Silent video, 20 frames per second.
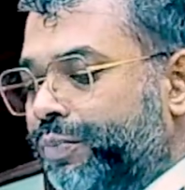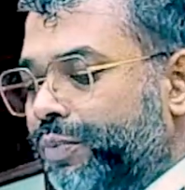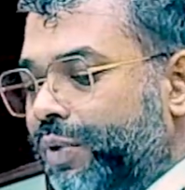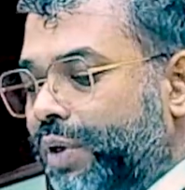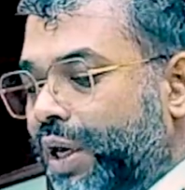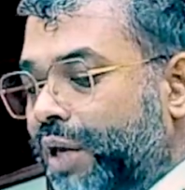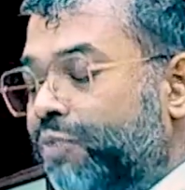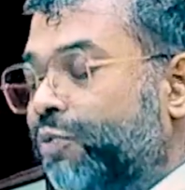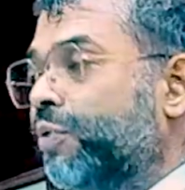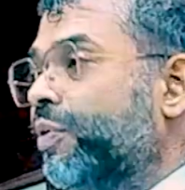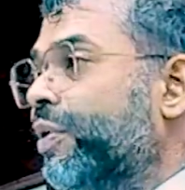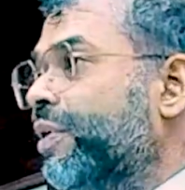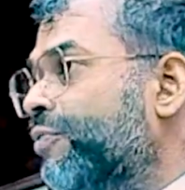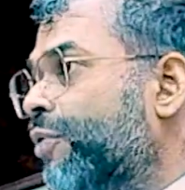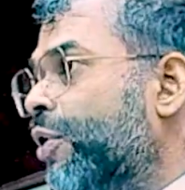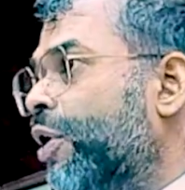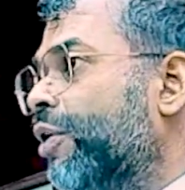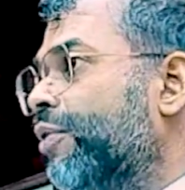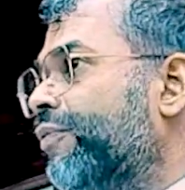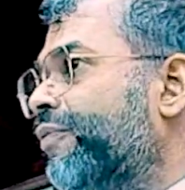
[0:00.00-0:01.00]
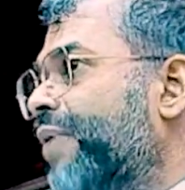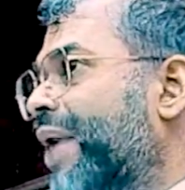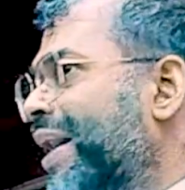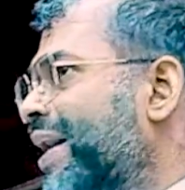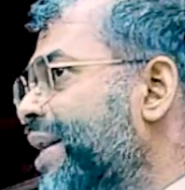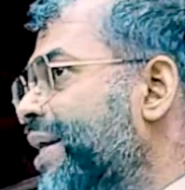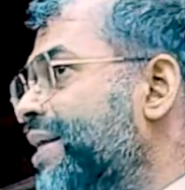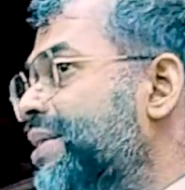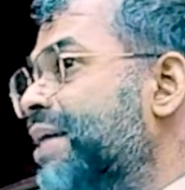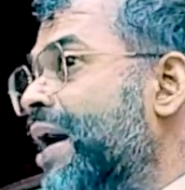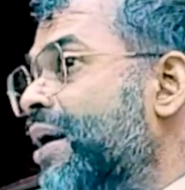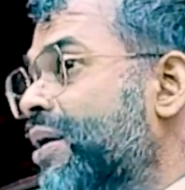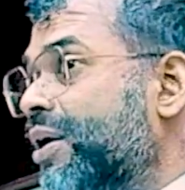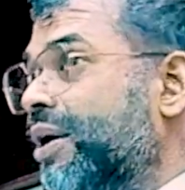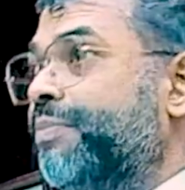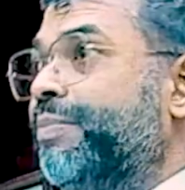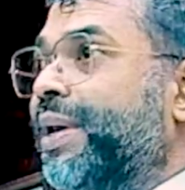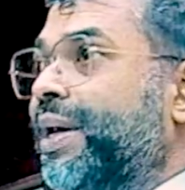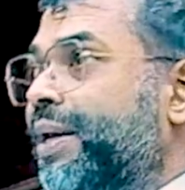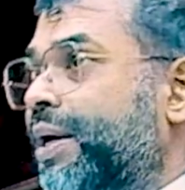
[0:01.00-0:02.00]
it would involve at least
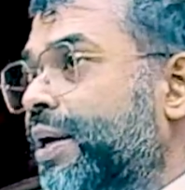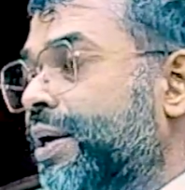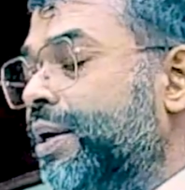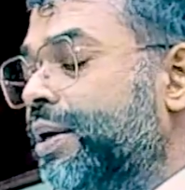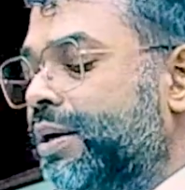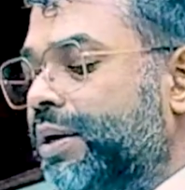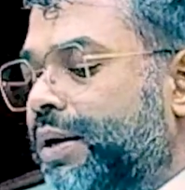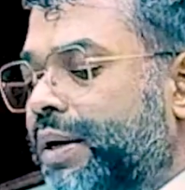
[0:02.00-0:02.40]
100 billion.